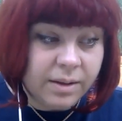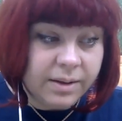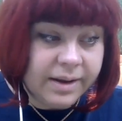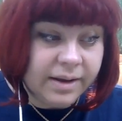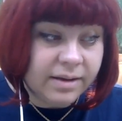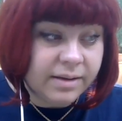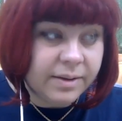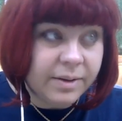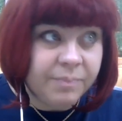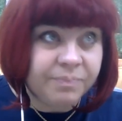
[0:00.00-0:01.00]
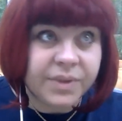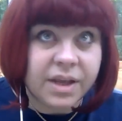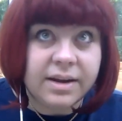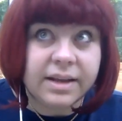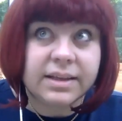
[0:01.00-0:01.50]
like
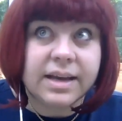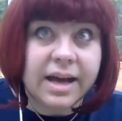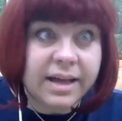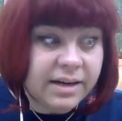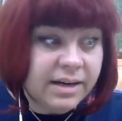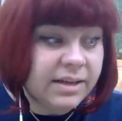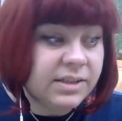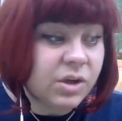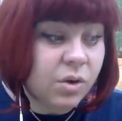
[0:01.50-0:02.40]
garlics,